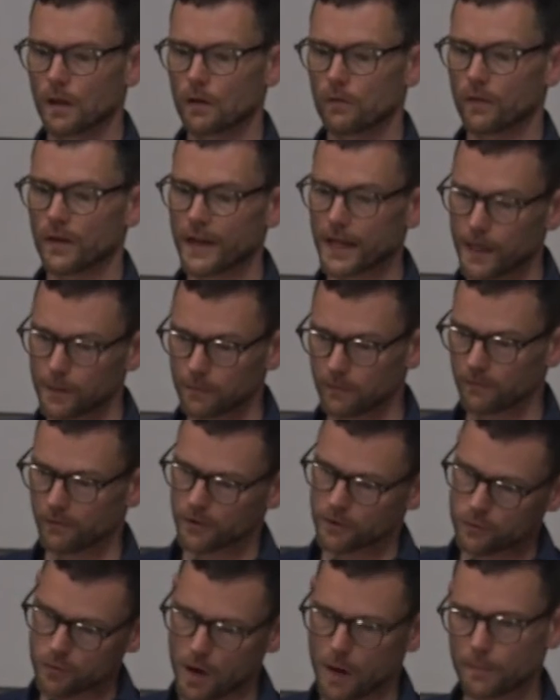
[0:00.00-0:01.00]
For
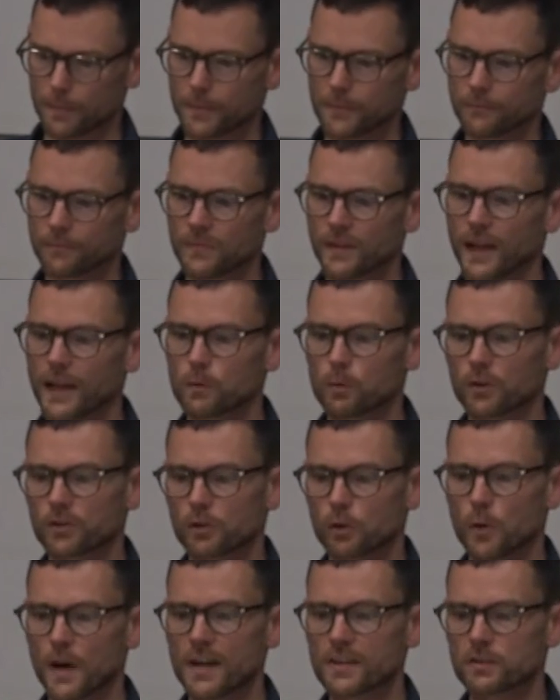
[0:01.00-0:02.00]
Trump, it was a
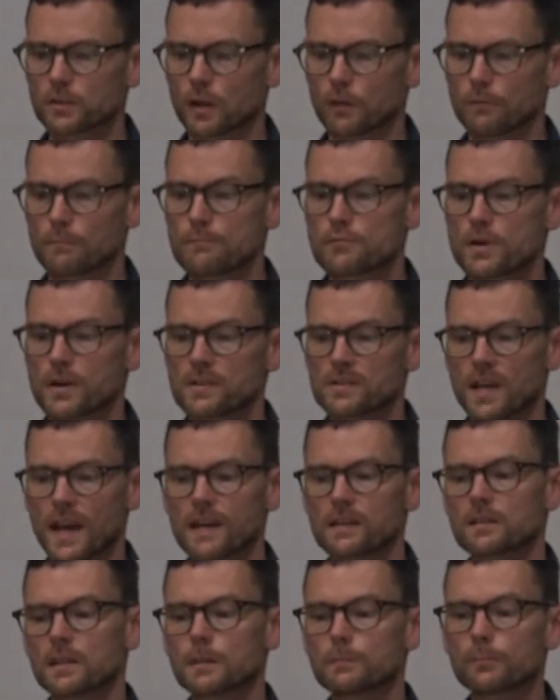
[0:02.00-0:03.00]
question of
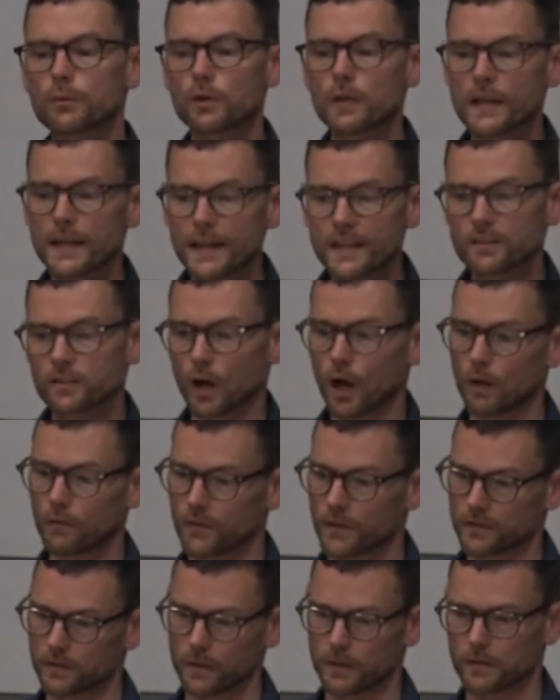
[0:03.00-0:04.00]
protecting police
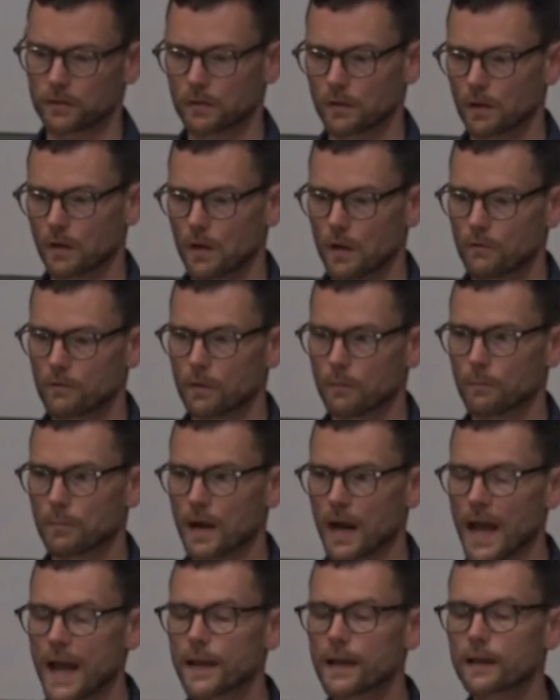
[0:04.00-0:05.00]
officers from
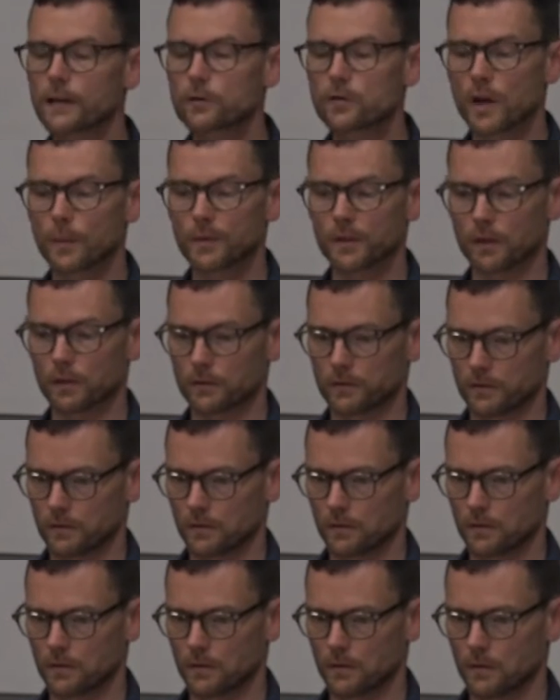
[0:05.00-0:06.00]
black criminals.
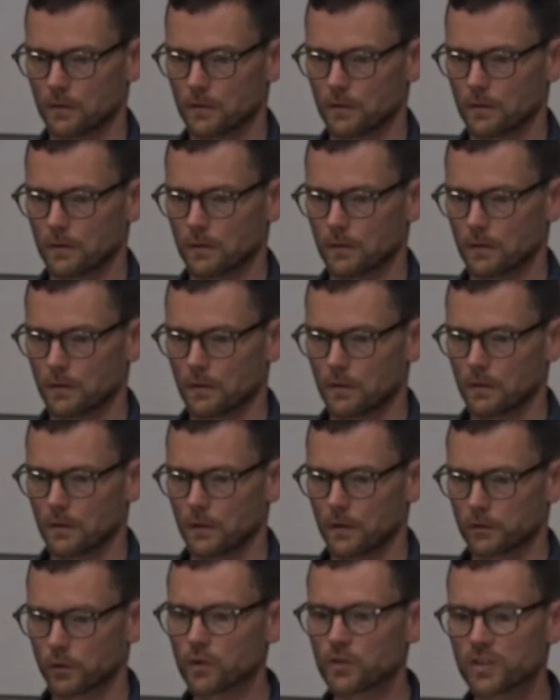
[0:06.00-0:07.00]

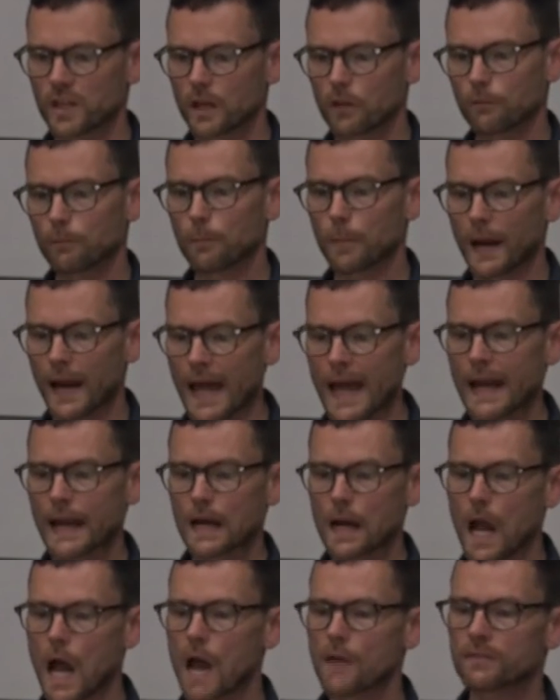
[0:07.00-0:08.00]
So instead of
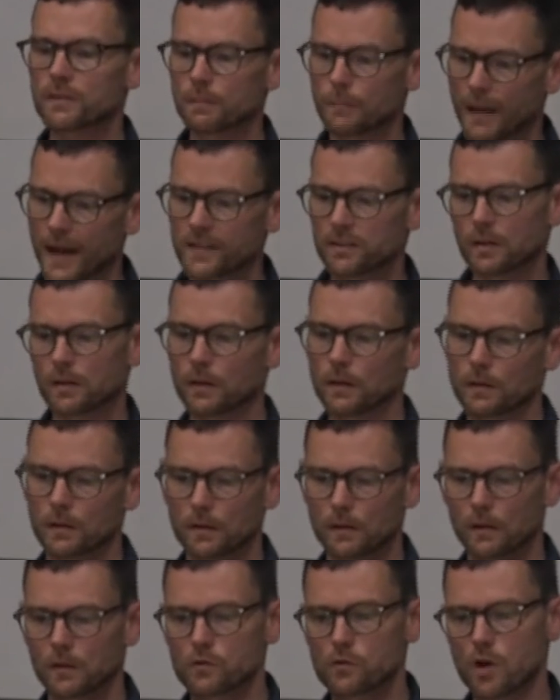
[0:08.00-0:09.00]
Black Lives Matter,
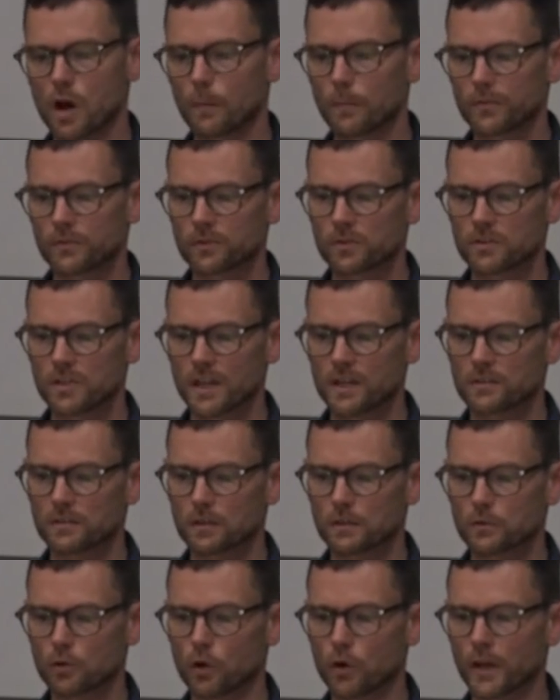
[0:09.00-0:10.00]
Trump
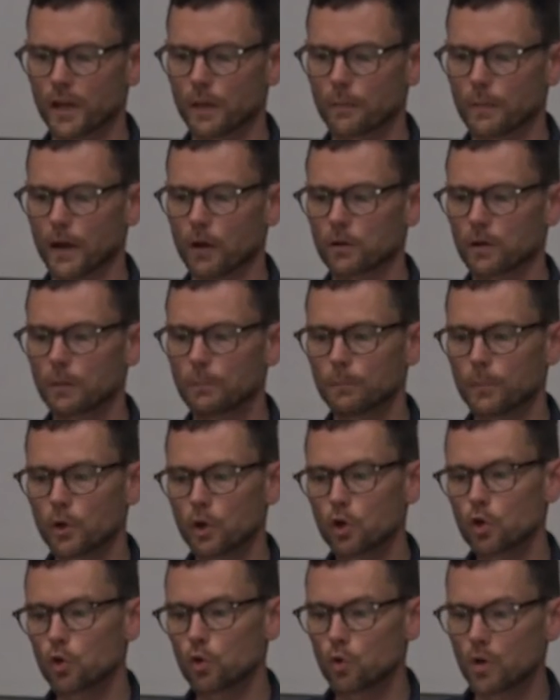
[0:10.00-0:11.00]
suggested talking about
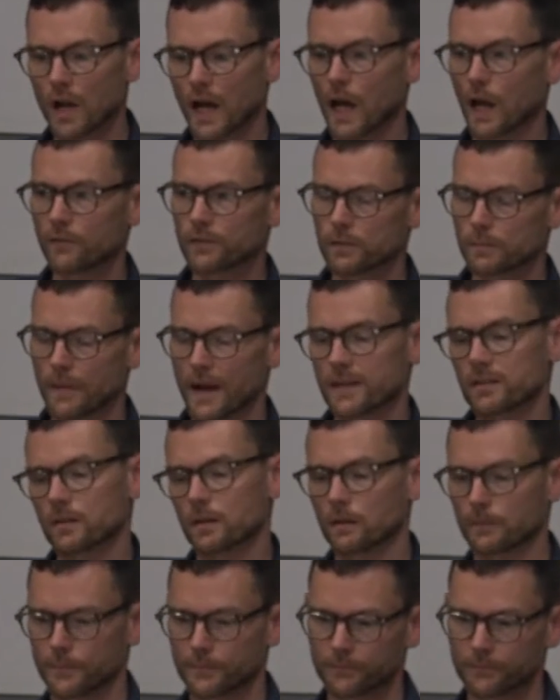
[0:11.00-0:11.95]
Blue Lives Matter.